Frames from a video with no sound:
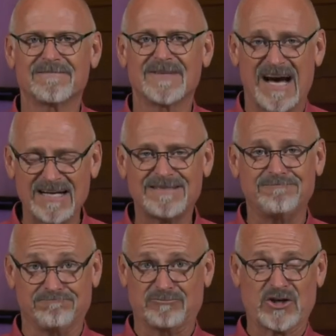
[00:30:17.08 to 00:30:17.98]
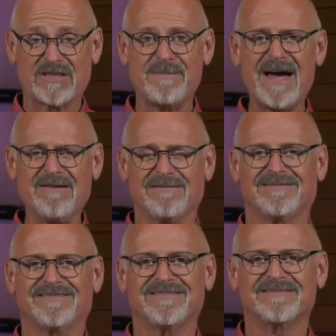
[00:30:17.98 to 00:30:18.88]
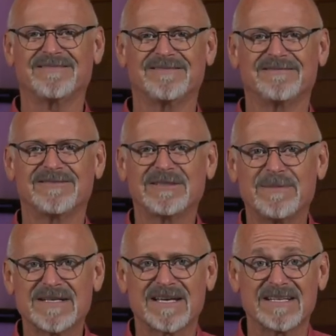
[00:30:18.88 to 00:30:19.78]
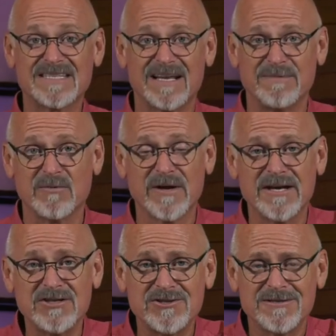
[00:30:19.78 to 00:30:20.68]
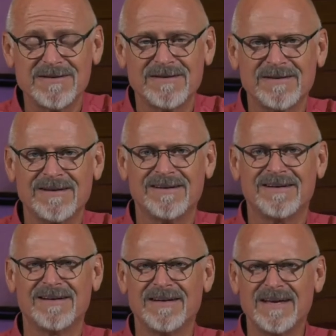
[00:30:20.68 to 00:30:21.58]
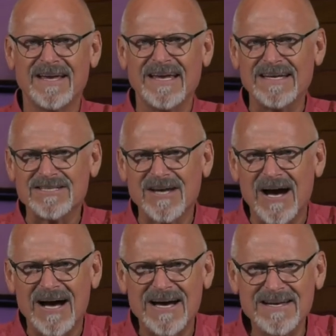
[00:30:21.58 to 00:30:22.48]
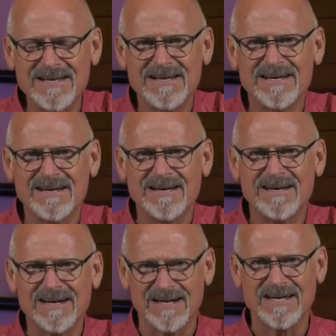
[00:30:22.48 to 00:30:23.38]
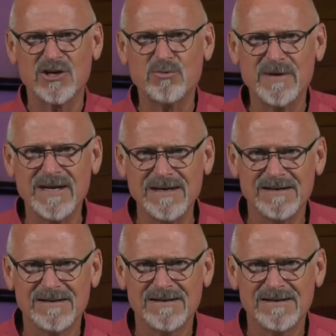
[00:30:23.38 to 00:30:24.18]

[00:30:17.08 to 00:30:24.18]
God took them out. Somebody's going to say to me, Rich, is God going to kill me?